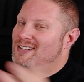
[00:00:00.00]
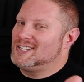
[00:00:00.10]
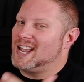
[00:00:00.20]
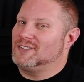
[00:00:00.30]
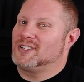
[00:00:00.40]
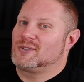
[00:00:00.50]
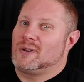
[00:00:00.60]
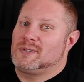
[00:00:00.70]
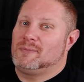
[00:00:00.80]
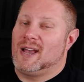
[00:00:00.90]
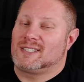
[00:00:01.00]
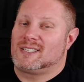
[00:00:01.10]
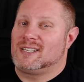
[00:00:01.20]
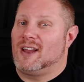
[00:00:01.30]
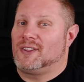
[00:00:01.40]
Check out the description box to
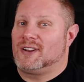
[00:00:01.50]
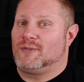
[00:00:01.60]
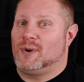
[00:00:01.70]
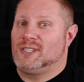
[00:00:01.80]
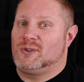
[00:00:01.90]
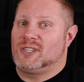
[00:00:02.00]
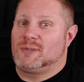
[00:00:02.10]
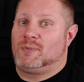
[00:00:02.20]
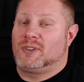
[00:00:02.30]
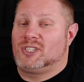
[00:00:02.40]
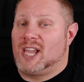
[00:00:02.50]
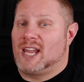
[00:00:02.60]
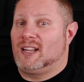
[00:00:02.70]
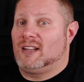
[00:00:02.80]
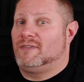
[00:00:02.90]
see all the different ways you can support the
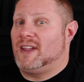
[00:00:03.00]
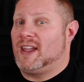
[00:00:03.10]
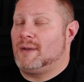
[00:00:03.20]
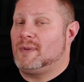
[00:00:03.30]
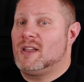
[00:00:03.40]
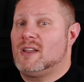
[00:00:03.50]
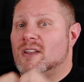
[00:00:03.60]
channel and the fam.